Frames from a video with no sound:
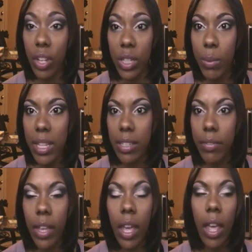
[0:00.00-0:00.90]
They're
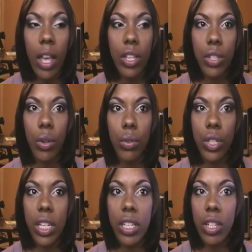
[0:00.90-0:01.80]
expensive. So
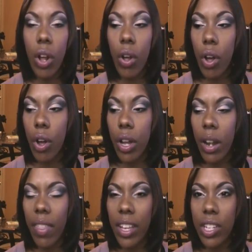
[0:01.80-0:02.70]
she saw
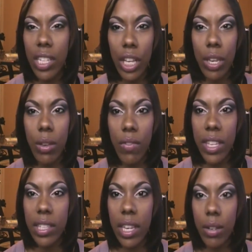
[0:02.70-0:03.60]
on, I think she said
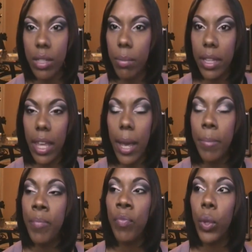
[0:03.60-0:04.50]
QVC or something like
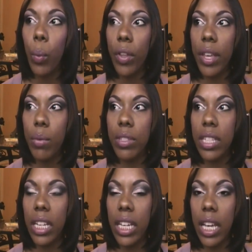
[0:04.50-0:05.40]
that, where they were
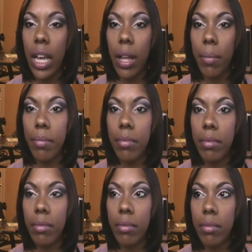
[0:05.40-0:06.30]
selling um,
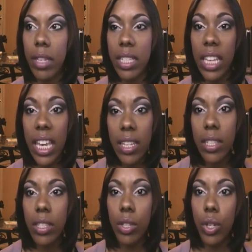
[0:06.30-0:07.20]
these
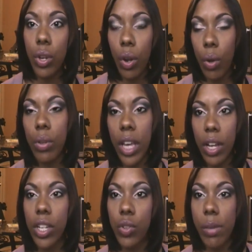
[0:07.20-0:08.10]
kits to do your own
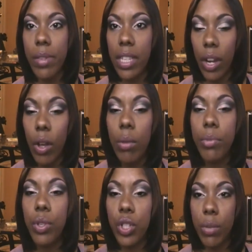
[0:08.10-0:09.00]
keratin treatments at
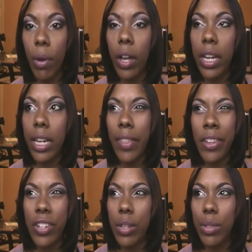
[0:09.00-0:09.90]
home. So she bought it. I
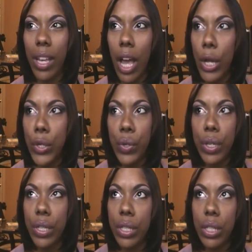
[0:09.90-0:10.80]
think she said it was like a
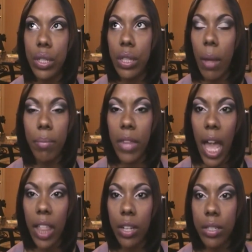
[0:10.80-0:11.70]
hundred and something
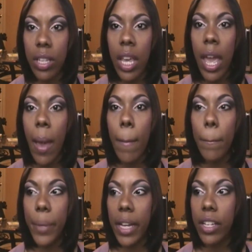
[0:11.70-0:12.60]
dollars,
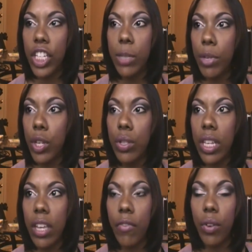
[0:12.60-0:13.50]
but she's been
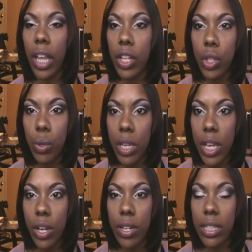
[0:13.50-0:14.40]
using it for like two
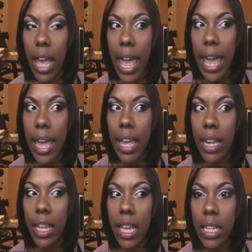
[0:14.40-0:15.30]
years
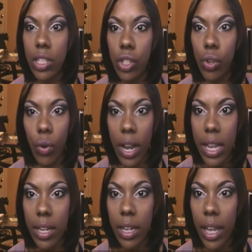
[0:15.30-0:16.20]
and it's
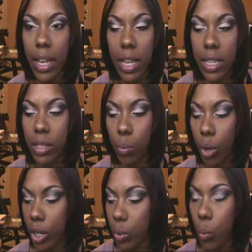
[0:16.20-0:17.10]
great. Like it's
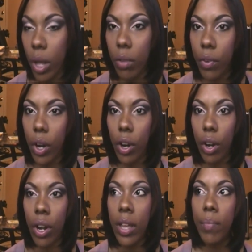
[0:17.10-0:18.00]
worked well for
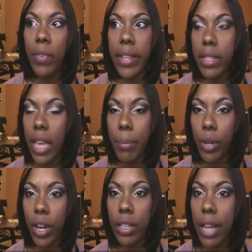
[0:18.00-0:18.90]
her. It's
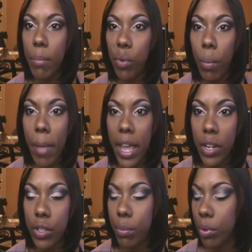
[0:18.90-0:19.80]
kept her hair a lot more
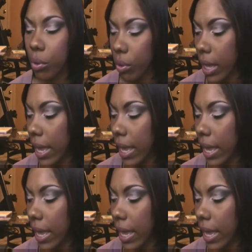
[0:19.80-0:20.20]
manageable.